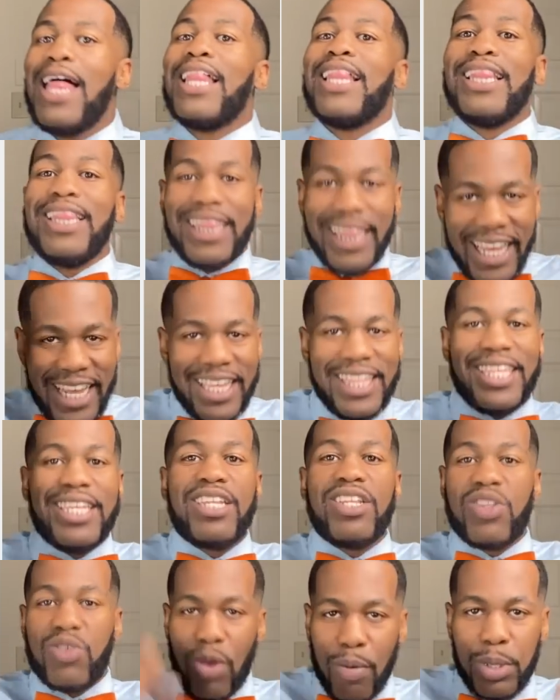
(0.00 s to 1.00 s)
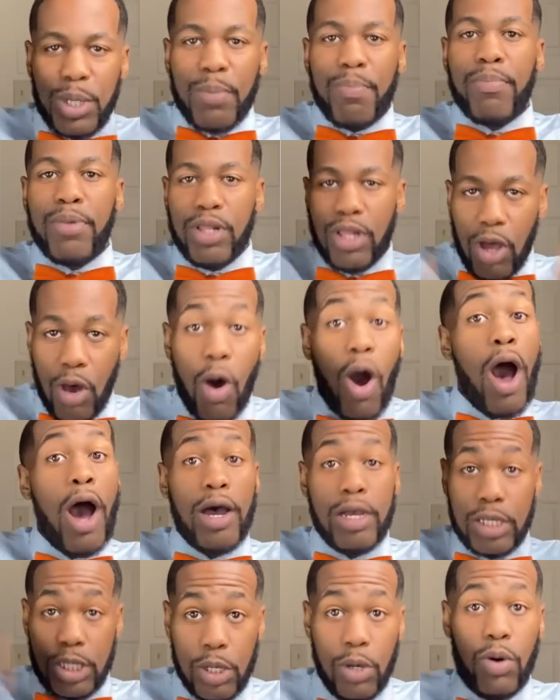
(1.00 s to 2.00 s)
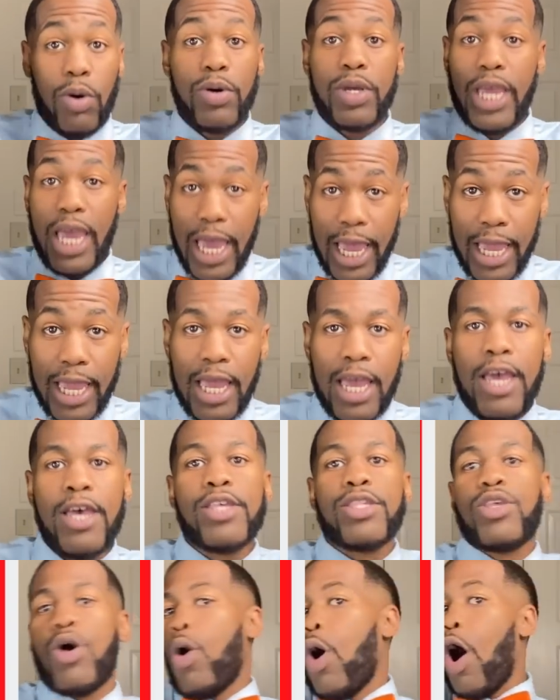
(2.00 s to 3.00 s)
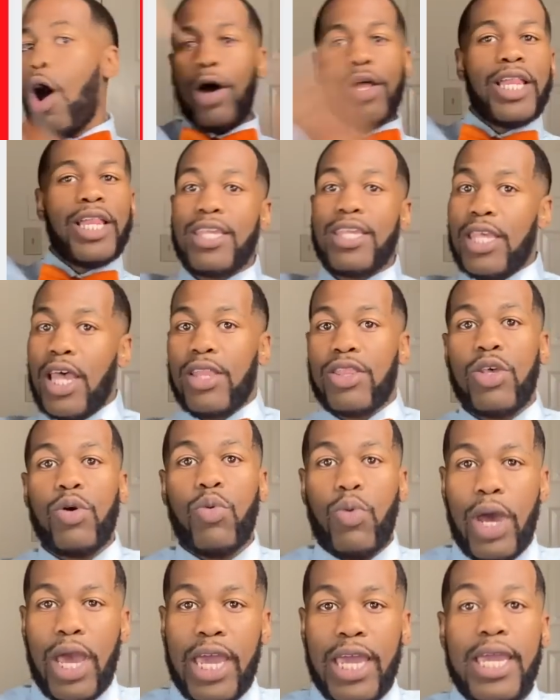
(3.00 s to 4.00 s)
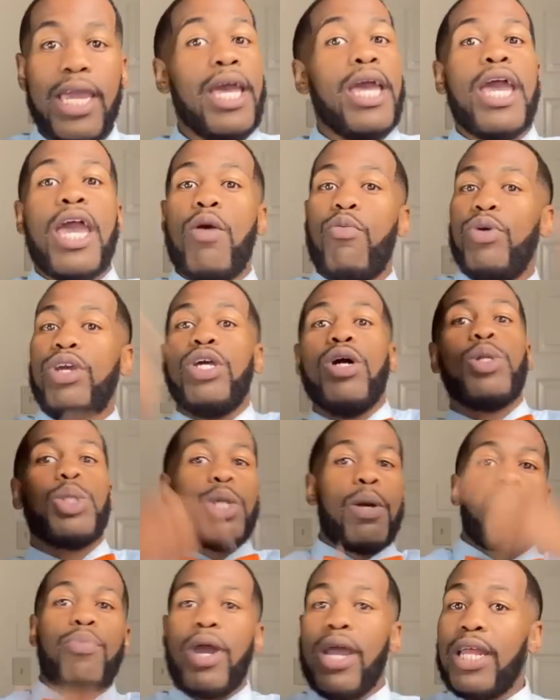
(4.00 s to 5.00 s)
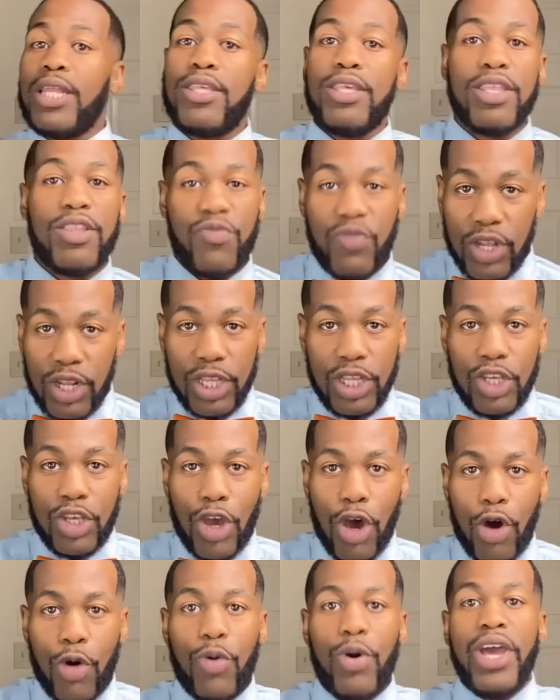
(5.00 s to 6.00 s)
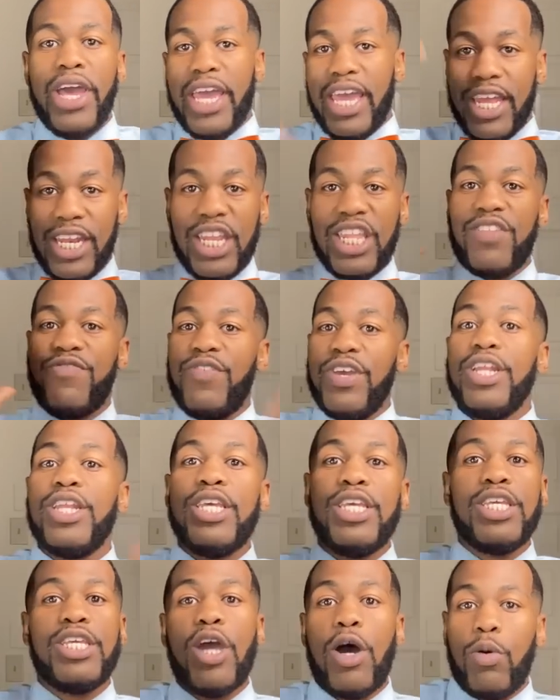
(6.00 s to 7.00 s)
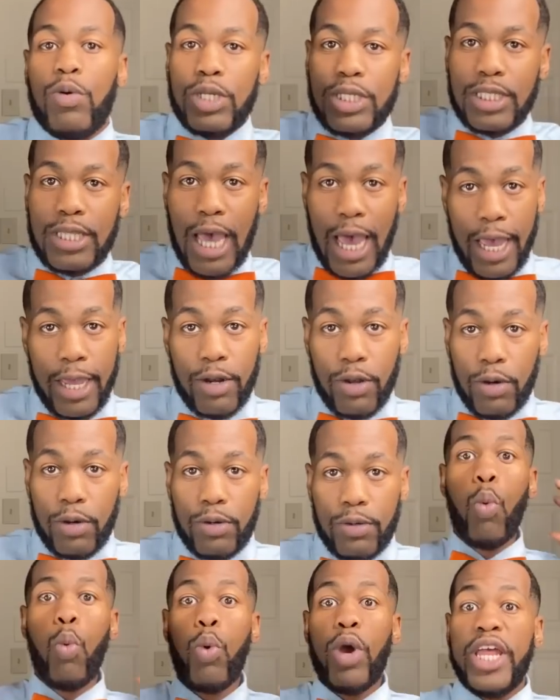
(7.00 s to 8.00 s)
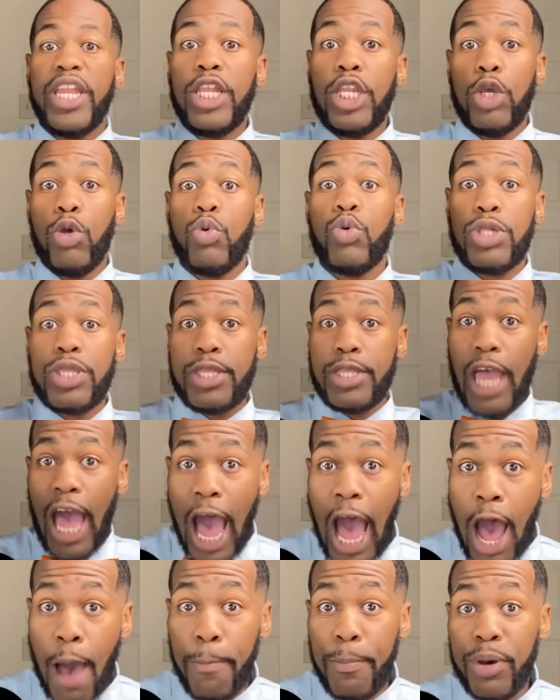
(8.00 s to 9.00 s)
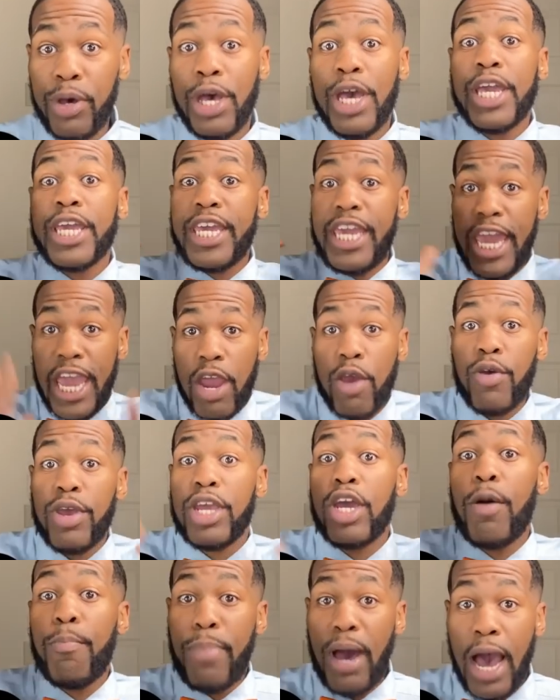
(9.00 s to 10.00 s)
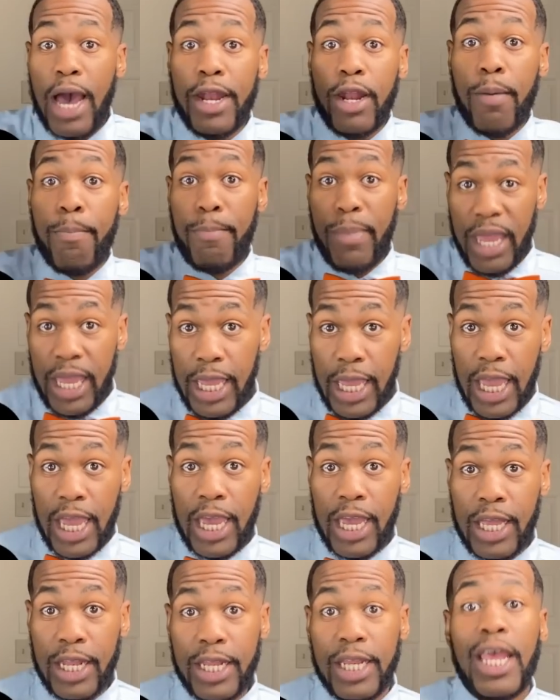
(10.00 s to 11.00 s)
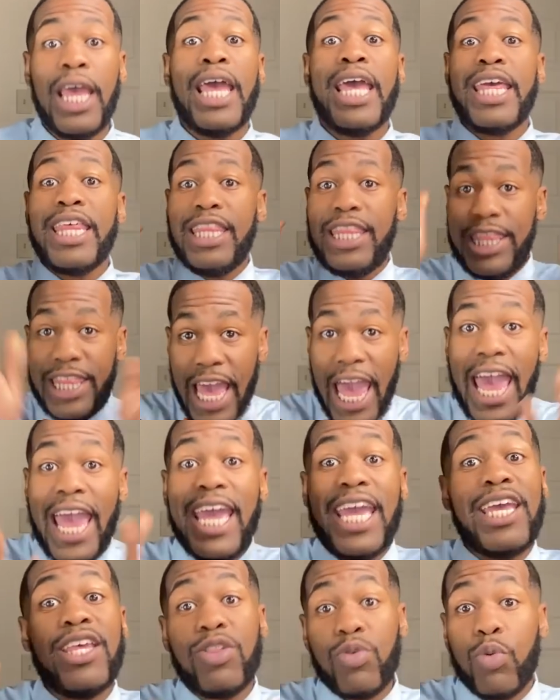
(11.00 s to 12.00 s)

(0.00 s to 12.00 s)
links in the description below also, okay? So all out the way, and we gonna jump right into this video. And this video is titled, When You Stop Caring About a Man, That Is